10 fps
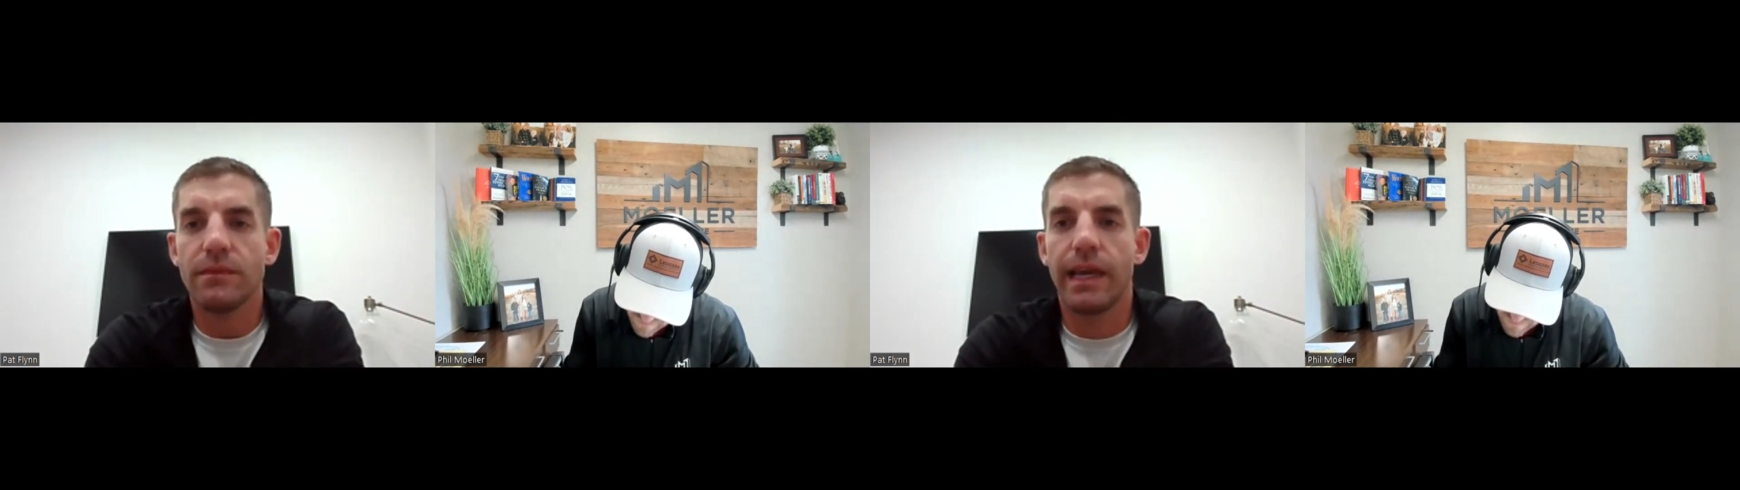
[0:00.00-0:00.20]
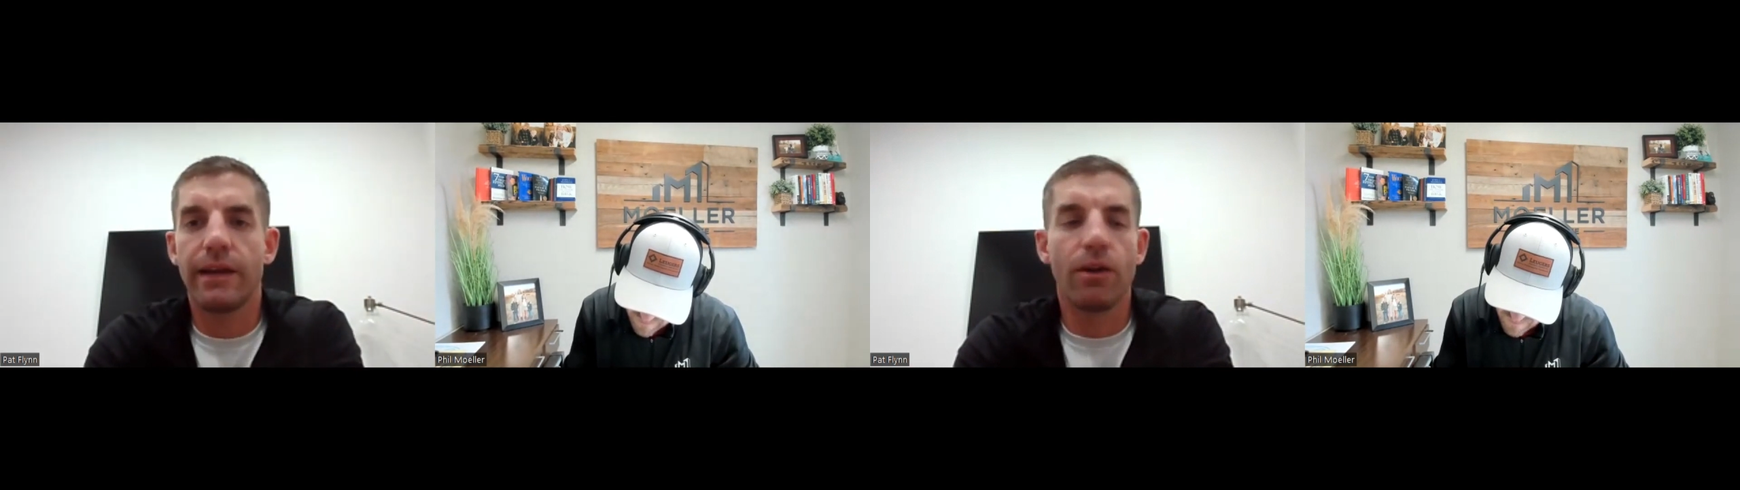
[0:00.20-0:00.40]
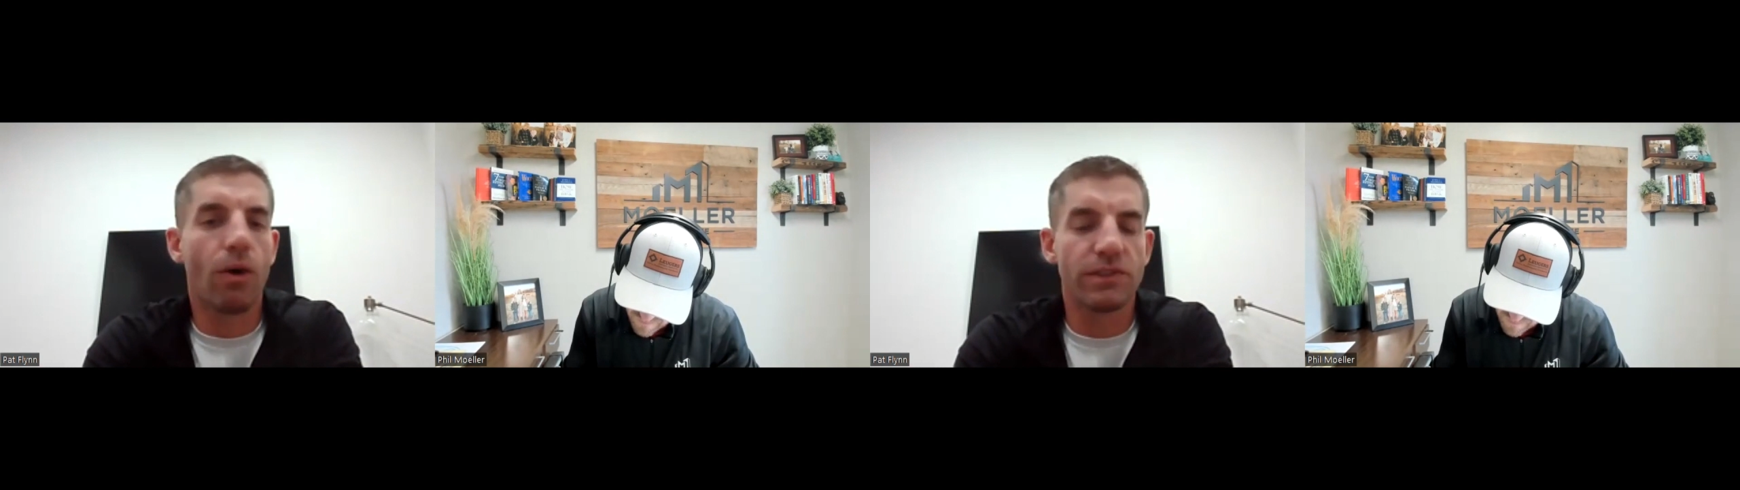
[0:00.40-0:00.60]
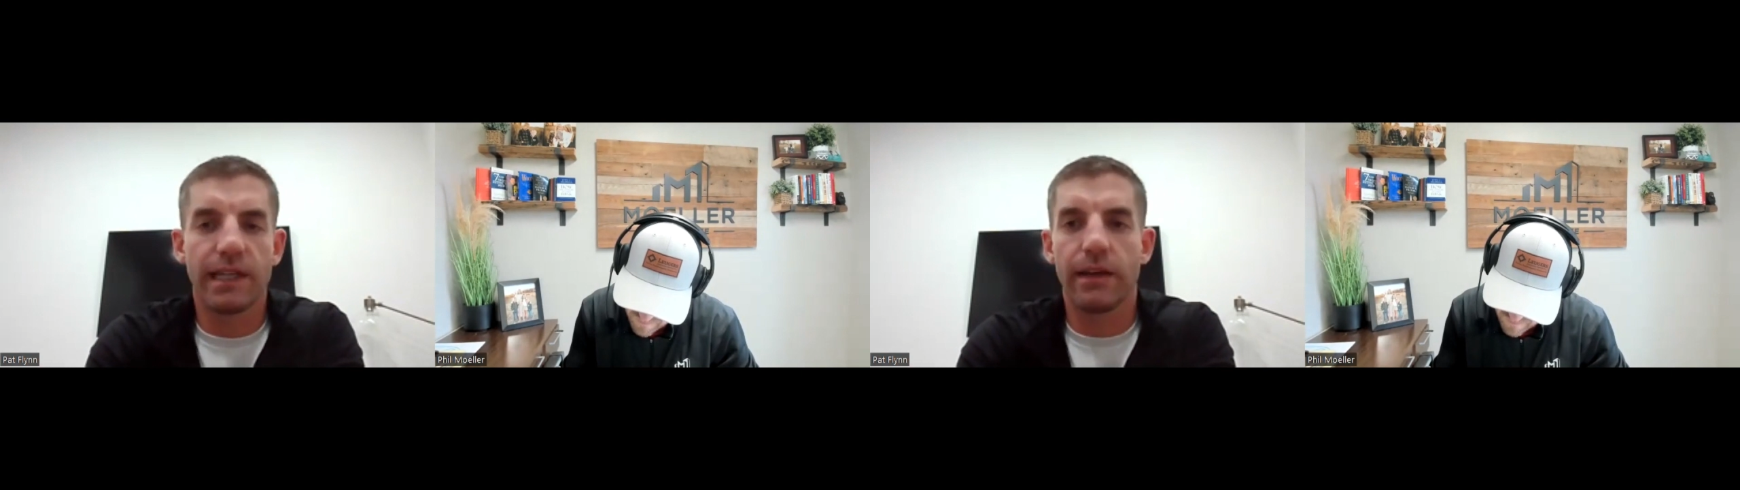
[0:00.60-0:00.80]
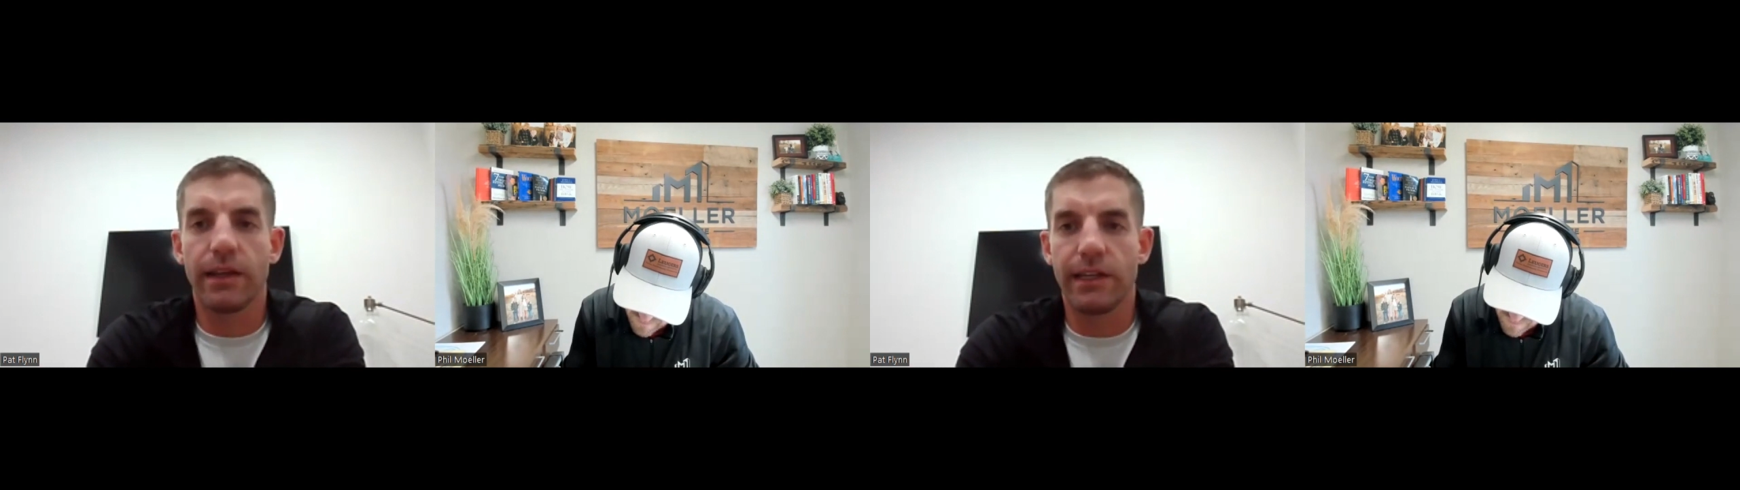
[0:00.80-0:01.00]
and
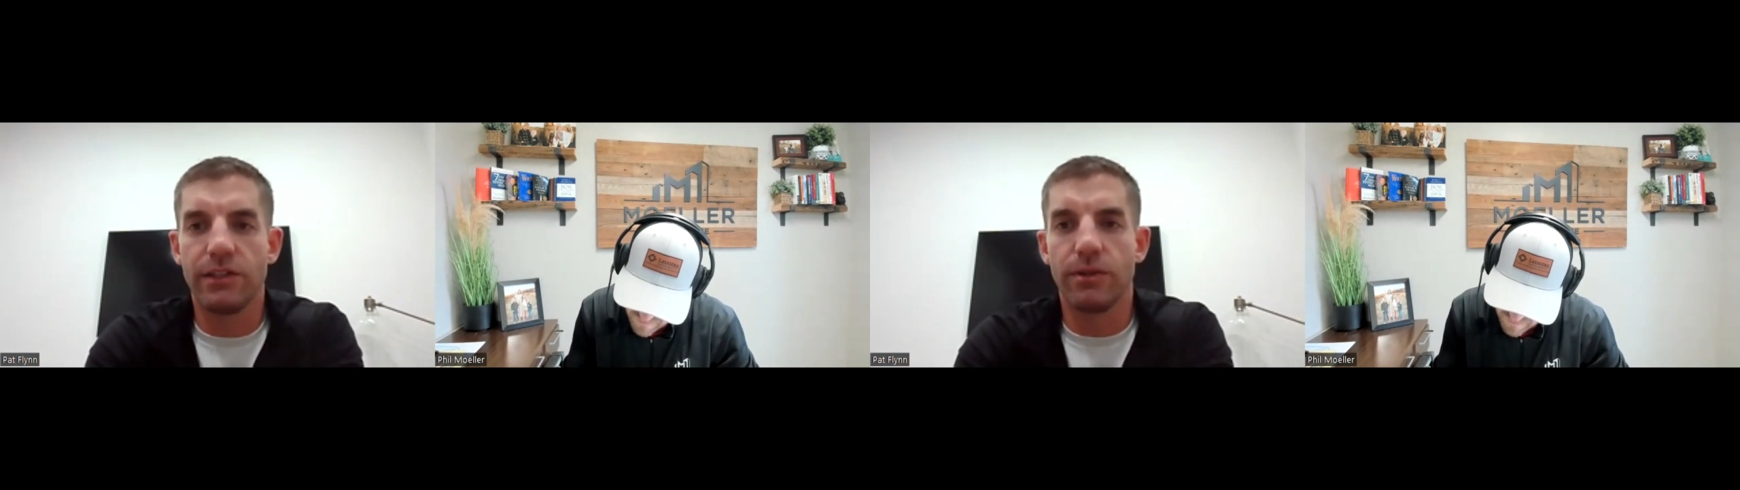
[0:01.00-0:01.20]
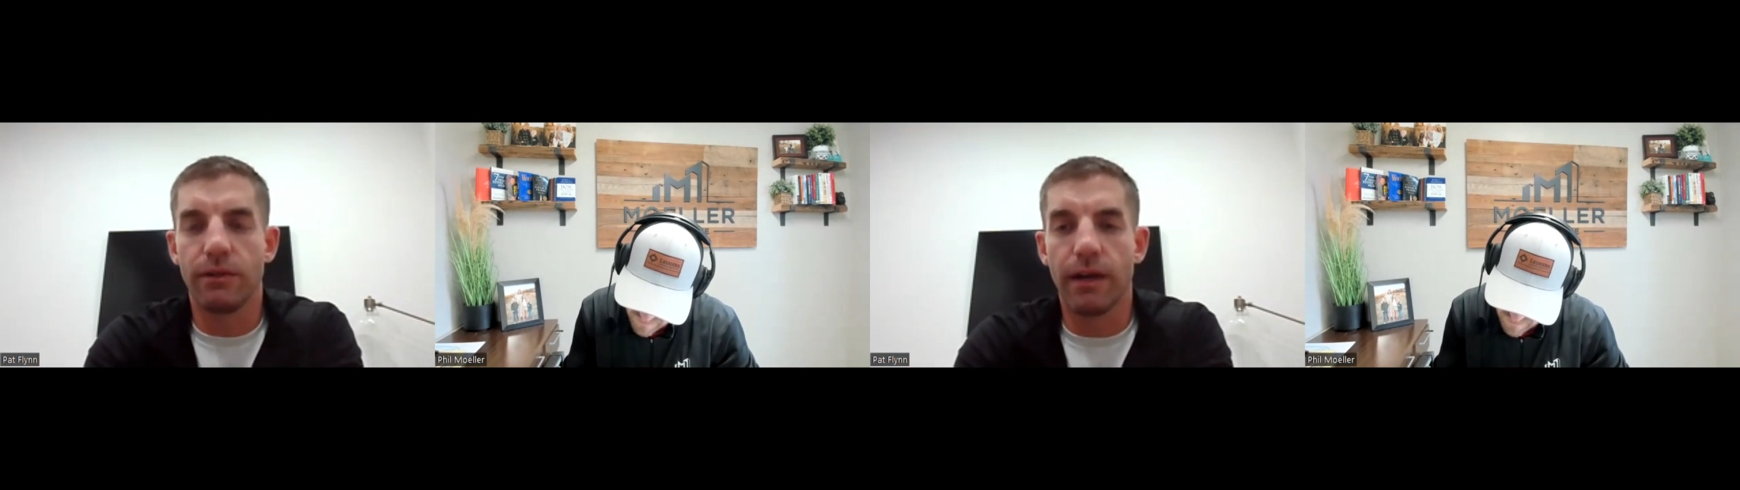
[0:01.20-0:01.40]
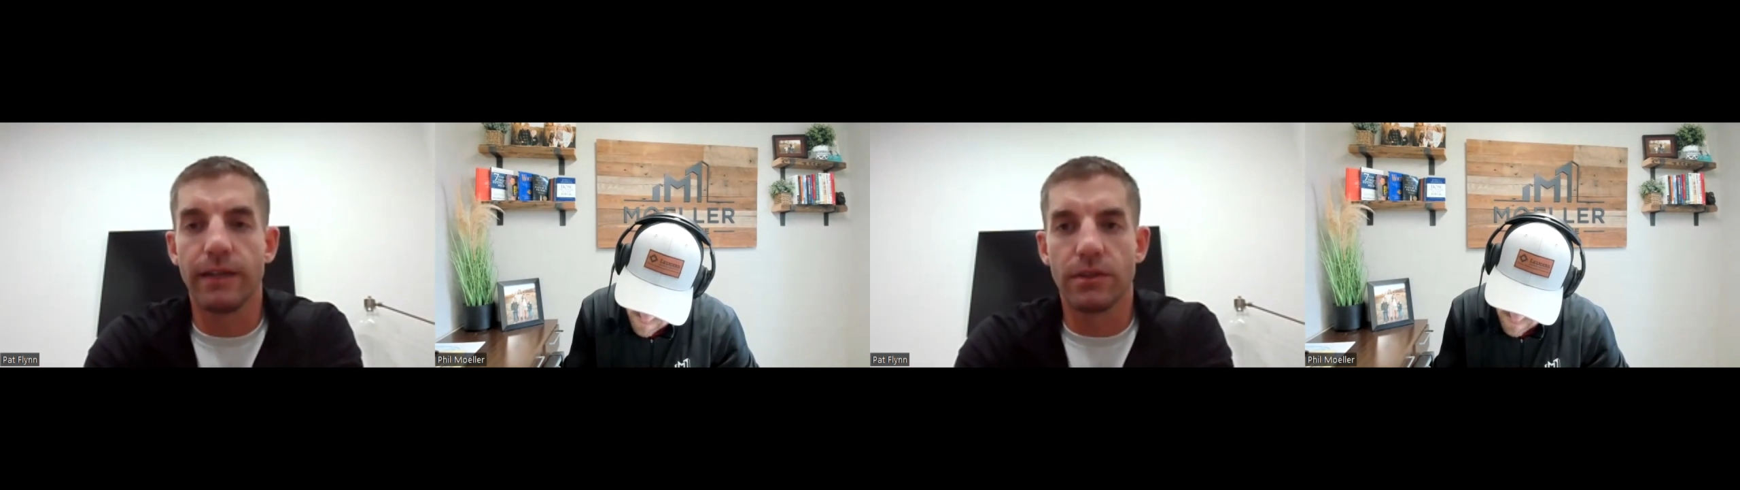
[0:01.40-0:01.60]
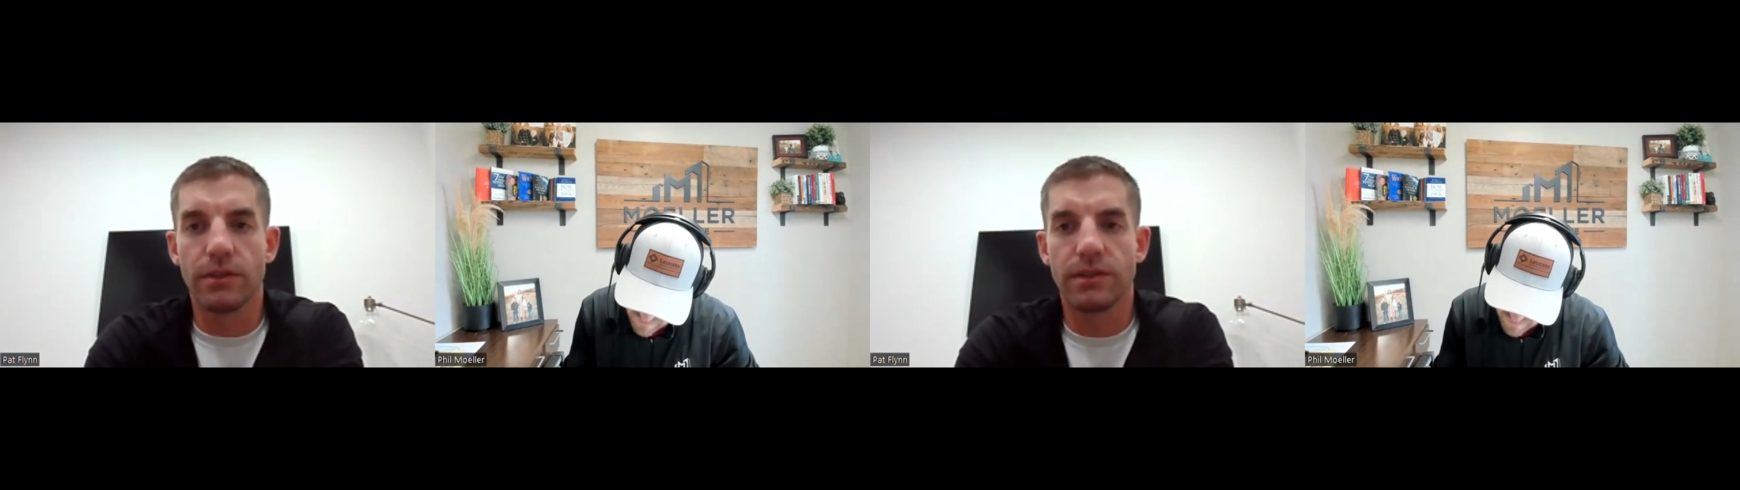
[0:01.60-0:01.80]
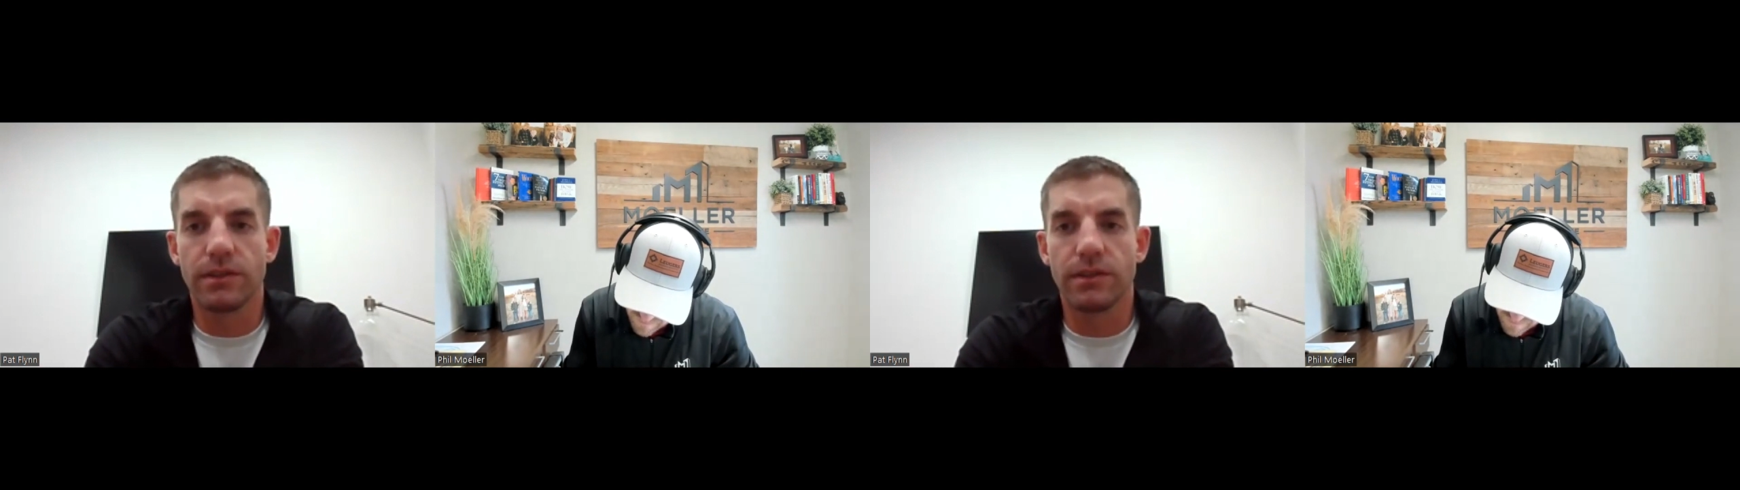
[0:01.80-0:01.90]
wholesaling and doing rentals.